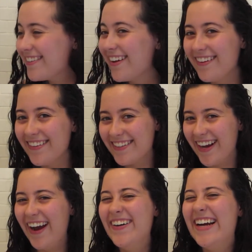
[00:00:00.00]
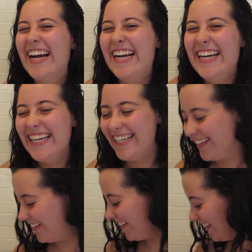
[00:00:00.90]
let's start the shower.
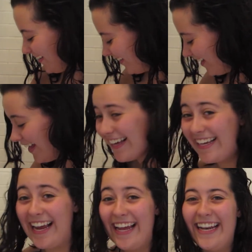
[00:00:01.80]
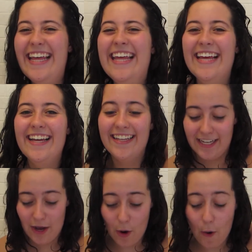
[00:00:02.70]
Again.
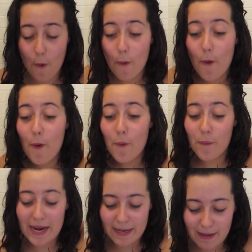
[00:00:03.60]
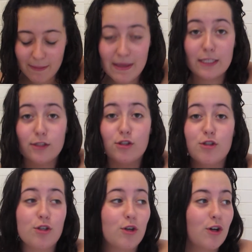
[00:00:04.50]
Oh, wait, maybe
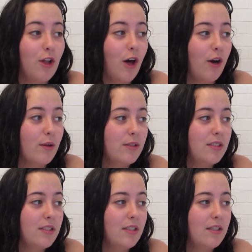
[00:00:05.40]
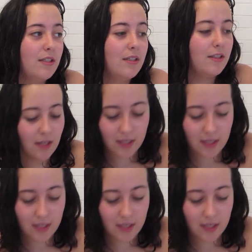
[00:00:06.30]
it's too close.